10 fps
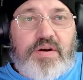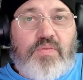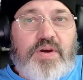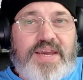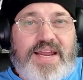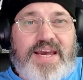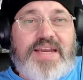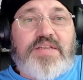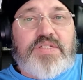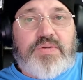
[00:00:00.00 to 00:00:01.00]
and what can I
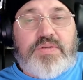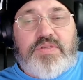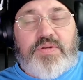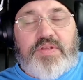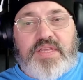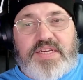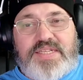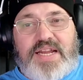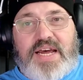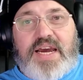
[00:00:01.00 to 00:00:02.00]
do to do the things
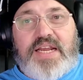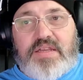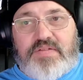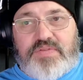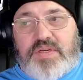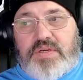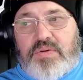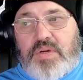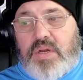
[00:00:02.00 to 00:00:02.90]
that I love to do,